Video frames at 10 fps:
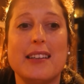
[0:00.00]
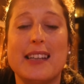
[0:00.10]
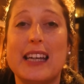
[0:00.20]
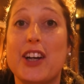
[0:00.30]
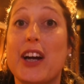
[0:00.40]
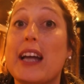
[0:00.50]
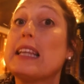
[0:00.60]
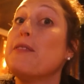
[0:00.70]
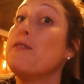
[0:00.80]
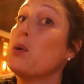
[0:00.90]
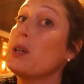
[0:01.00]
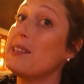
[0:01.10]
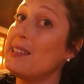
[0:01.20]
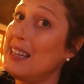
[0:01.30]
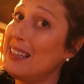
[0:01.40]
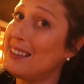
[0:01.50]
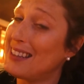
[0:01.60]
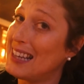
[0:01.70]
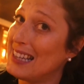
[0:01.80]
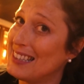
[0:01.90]
Sitting here at the Four
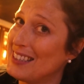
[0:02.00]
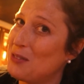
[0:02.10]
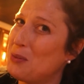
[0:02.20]
Seasons,